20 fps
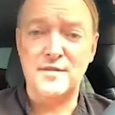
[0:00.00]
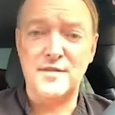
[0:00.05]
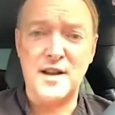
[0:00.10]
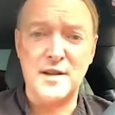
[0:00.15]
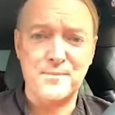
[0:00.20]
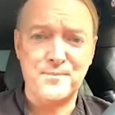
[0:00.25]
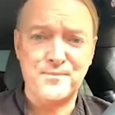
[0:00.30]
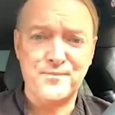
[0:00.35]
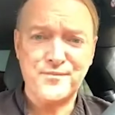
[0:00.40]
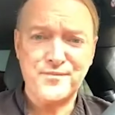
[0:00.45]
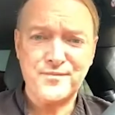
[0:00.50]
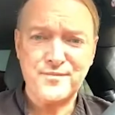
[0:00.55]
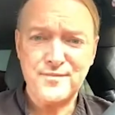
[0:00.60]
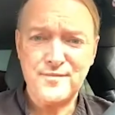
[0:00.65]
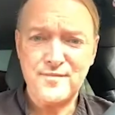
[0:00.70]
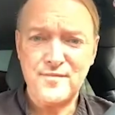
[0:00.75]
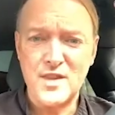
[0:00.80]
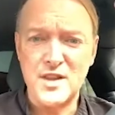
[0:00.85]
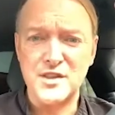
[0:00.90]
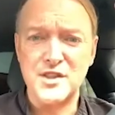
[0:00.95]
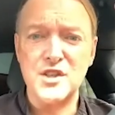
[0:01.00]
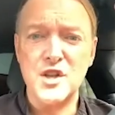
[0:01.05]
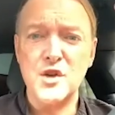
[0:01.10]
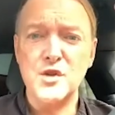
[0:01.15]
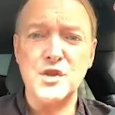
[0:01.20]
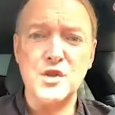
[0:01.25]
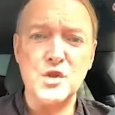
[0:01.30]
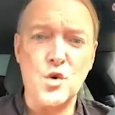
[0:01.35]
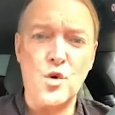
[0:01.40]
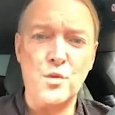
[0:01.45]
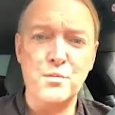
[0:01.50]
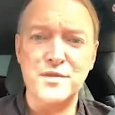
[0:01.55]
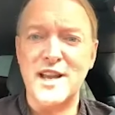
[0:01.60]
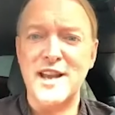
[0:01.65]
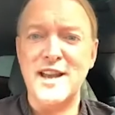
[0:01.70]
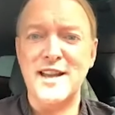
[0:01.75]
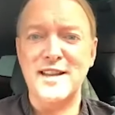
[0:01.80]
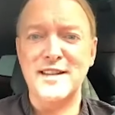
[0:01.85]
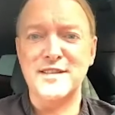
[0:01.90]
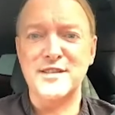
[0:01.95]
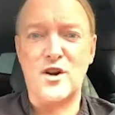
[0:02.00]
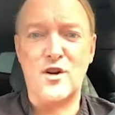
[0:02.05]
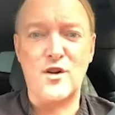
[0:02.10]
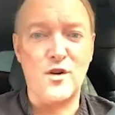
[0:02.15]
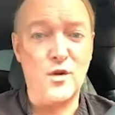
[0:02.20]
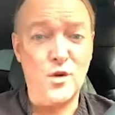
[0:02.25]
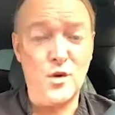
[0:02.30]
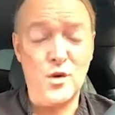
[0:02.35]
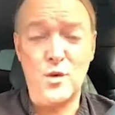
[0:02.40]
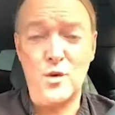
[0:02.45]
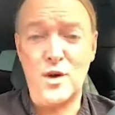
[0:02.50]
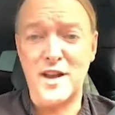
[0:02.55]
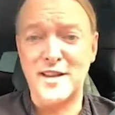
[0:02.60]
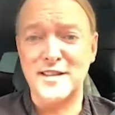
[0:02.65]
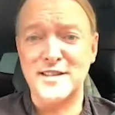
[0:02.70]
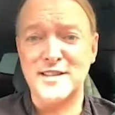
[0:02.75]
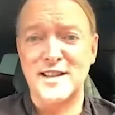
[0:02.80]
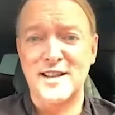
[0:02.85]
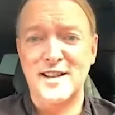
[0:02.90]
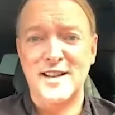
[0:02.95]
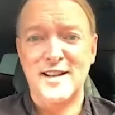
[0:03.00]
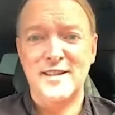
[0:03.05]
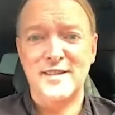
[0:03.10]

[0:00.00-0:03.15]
In fact, snowstorm days are always